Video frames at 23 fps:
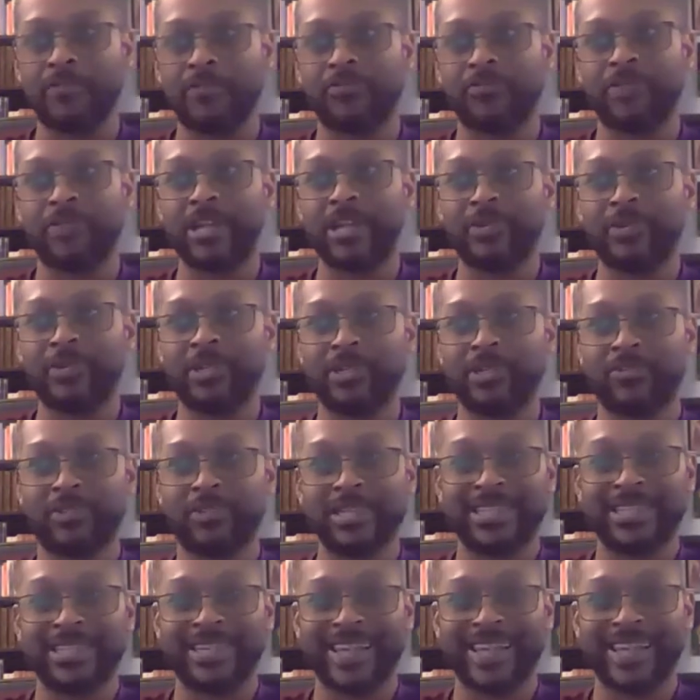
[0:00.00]
have graduate
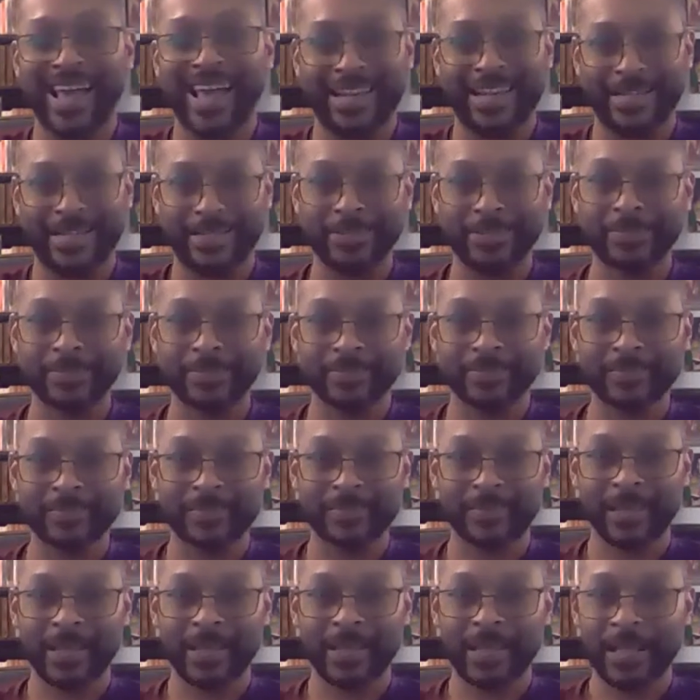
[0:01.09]
degrees in Latin,
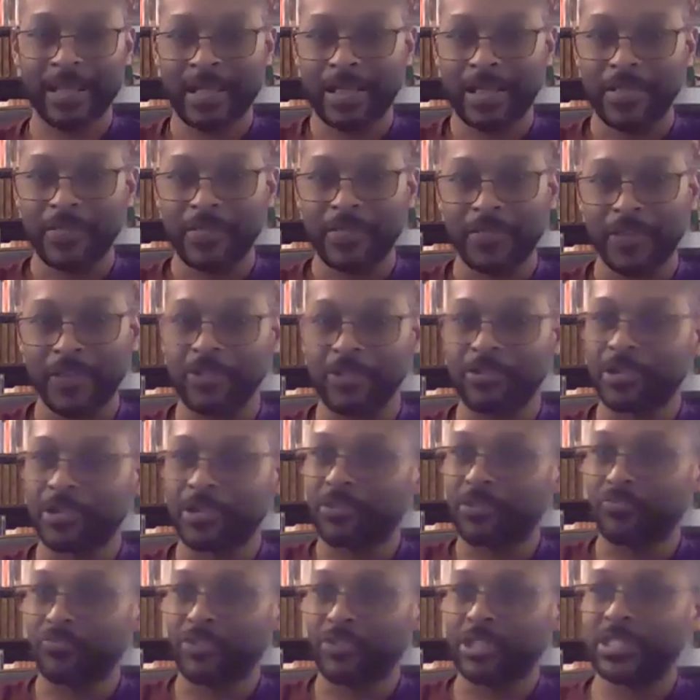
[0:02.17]
then
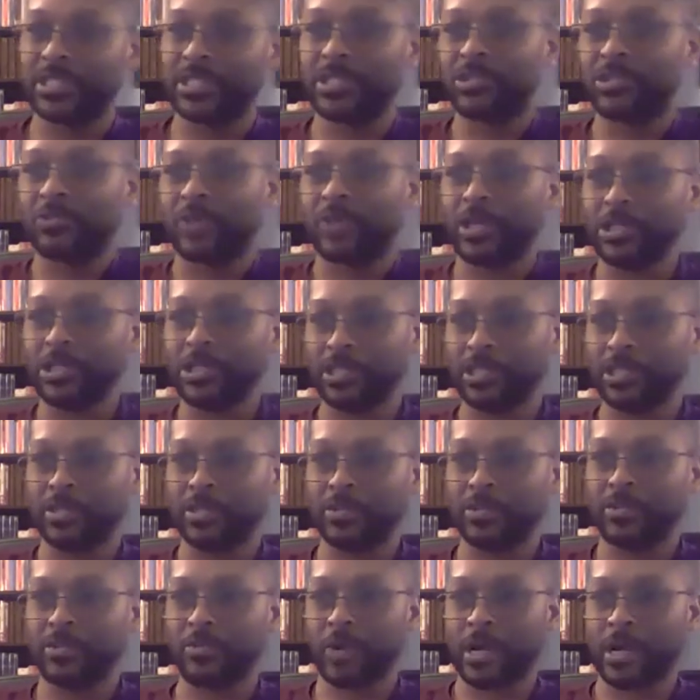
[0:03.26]
you're going to reach a
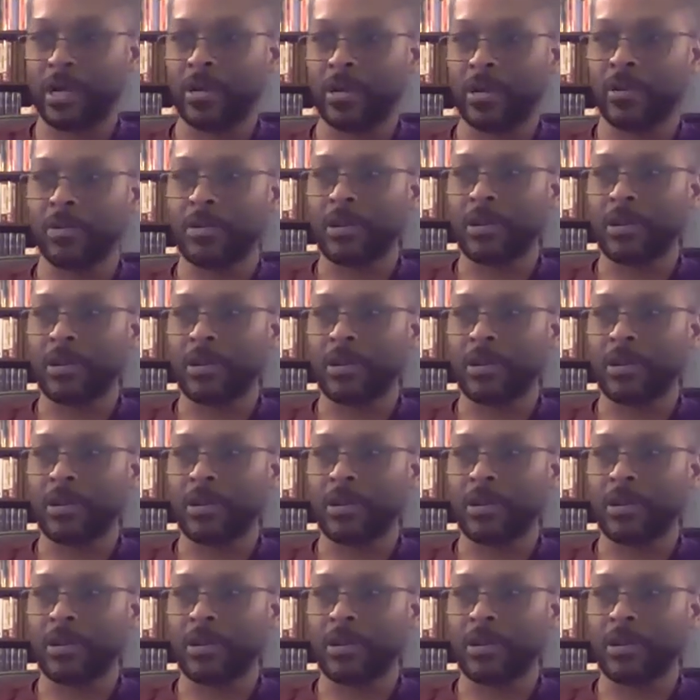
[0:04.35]
situation where